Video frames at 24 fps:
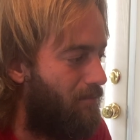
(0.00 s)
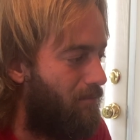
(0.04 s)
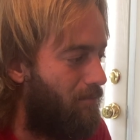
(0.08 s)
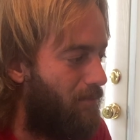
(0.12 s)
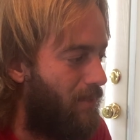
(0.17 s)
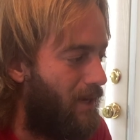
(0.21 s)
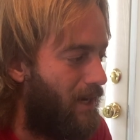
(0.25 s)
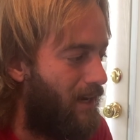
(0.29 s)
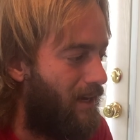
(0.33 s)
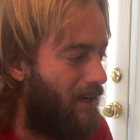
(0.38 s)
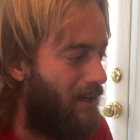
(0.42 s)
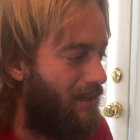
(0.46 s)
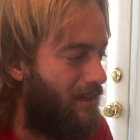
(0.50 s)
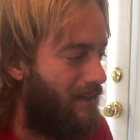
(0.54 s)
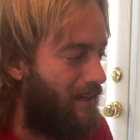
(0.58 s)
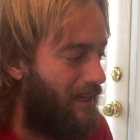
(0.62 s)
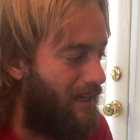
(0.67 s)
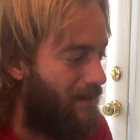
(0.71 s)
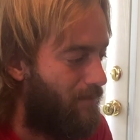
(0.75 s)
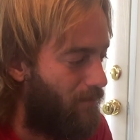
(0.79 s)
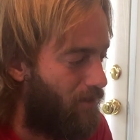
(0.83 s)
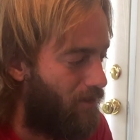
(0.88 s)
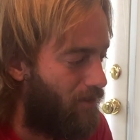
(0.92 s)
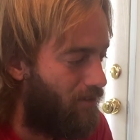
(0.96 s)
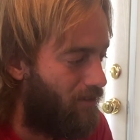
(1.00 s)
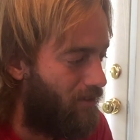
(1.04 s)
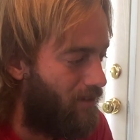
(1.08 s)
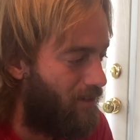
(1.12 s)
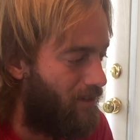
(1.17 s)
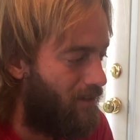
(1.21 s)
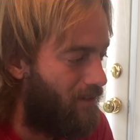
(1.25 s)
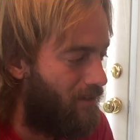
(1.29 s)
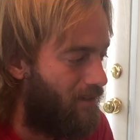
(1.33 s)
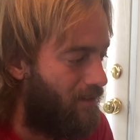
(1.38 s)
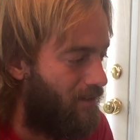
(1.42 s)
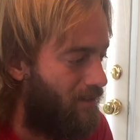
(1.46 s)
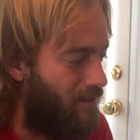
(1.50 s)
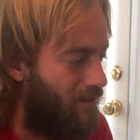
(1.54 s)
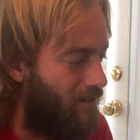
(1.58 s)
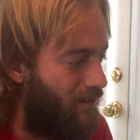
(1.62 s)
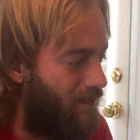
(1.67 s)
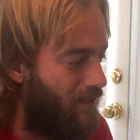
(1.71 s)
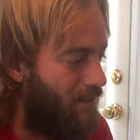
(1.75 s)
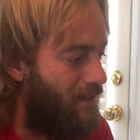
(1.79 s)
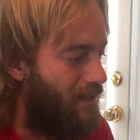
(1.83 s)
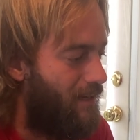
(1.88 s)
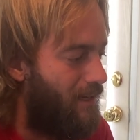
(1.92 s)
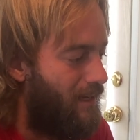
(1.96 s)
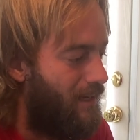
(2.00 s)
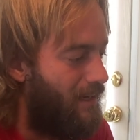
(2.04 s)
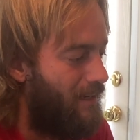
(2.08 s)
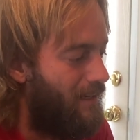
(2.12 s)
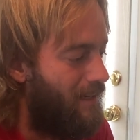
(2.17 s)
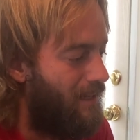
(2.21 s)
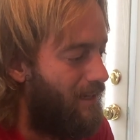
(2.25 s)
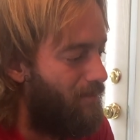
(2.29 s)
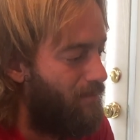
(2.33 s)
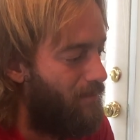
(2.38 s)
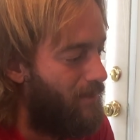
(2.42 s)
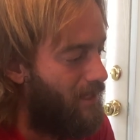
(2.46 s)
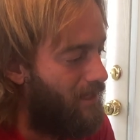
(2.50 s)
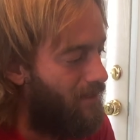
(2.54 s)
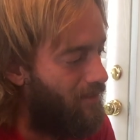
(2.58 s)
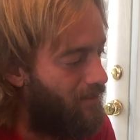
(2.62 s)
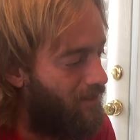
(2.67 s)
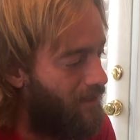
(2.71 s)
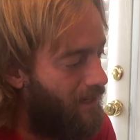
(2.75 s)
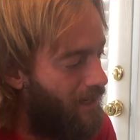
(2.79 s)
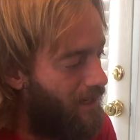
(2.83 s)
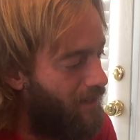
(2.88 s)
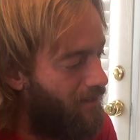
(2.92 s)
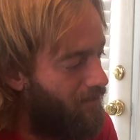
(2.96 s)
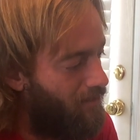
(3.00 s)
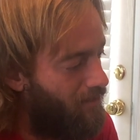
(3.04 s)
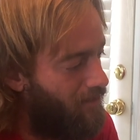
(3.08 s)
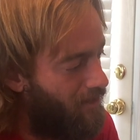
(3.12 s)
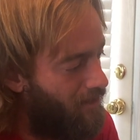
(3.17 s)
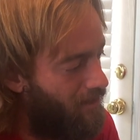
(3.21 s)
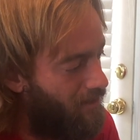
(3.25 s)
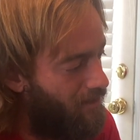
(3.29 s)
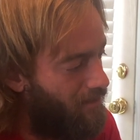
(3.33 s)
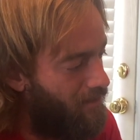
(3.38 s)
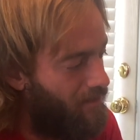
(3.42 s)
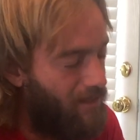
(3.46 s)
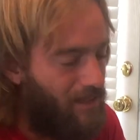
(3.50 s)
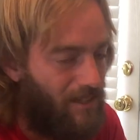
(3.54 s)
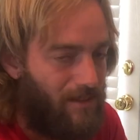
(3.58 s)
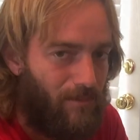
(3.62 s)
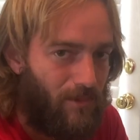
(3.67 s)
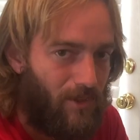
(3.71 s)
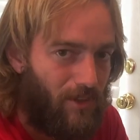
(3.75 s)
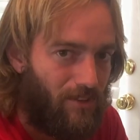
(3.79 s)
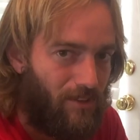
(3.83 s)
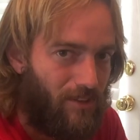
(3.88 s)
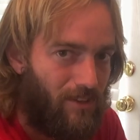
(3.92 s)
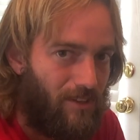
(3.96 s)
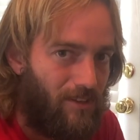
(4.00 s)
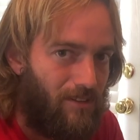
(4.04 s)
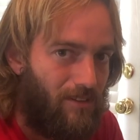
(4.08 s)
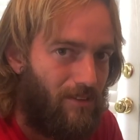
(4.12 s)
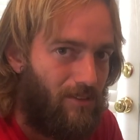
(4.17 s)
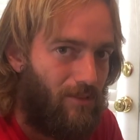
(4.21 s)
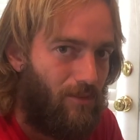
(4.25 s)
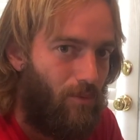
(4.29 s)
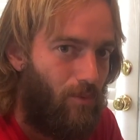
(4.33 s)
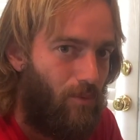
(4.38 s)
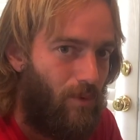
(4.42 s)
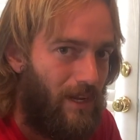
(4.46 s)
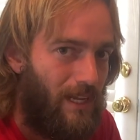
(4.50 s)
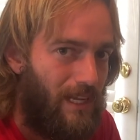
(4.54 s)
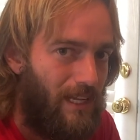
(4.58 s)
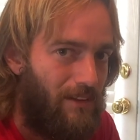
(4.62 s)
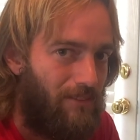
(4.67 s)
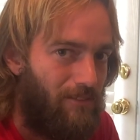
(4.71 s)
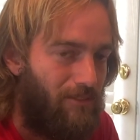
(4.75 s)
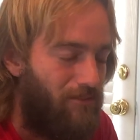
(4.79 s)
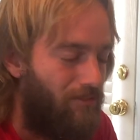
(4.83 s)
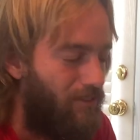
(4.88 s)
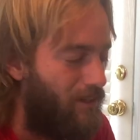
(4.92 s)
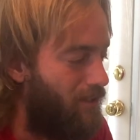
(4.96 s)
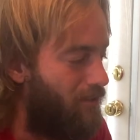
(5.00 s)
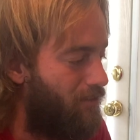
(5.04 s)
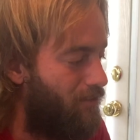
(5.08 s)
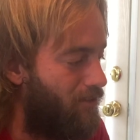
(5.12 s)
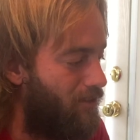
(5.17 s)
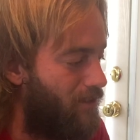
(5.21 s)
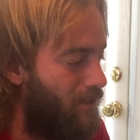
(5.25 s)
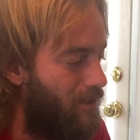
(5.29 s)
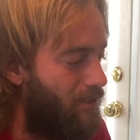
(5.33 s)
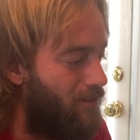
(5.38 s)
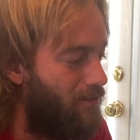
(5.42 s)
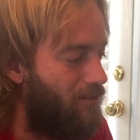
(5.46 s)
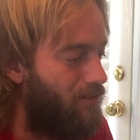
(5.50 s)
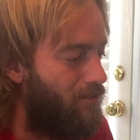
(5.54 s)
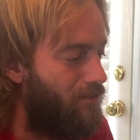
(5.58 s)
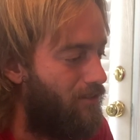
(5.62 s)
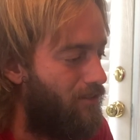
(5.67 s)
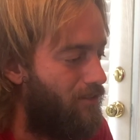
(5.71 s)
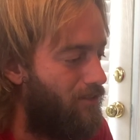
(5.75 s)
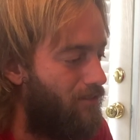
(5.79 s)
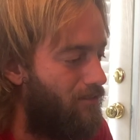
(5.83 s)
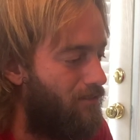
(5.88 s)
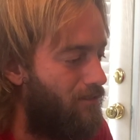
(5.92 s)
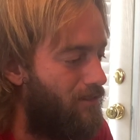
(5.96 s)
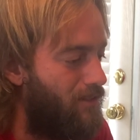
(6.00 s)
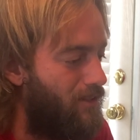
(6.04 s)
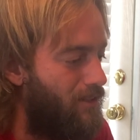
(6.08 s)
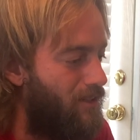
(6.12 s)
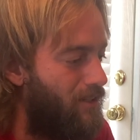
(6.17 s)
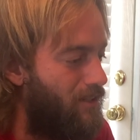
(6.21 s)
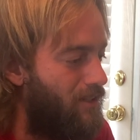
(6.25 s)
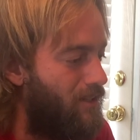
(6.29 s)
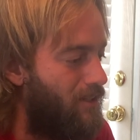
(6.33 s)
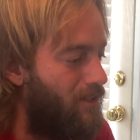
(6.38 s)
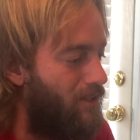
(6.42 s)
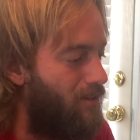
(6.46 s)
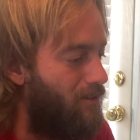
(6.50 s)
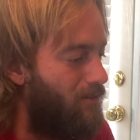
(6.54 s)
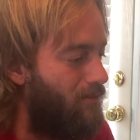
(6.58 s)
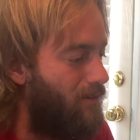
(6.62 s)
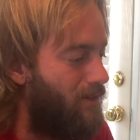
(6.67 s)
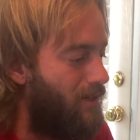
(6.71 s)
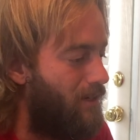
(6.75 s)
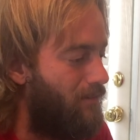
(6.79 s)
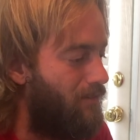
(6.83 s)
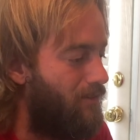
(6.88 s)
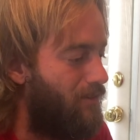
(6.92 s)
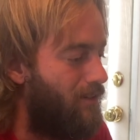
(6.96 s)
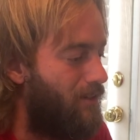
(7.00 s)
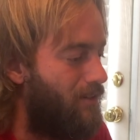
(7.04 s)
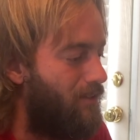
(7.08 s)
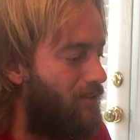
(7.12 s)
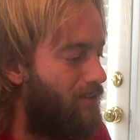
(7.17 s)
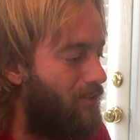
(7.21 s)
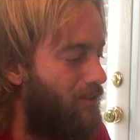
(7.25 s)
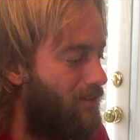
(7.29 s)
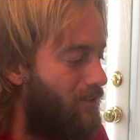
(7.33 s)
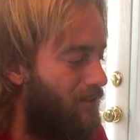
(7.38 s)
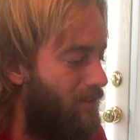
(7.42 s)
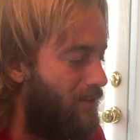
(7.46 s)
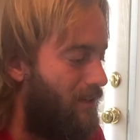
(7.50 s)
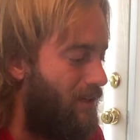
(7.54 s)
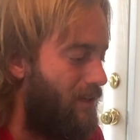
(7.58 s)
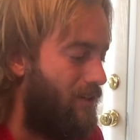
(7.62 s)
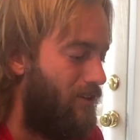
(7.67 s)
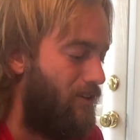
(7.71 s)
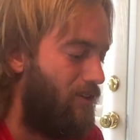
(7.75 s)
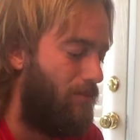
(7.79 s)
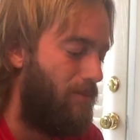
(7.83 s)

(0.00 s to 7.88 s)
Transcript: by Emerson, and that means it has the Emerson wave feature here, so whenever it's in your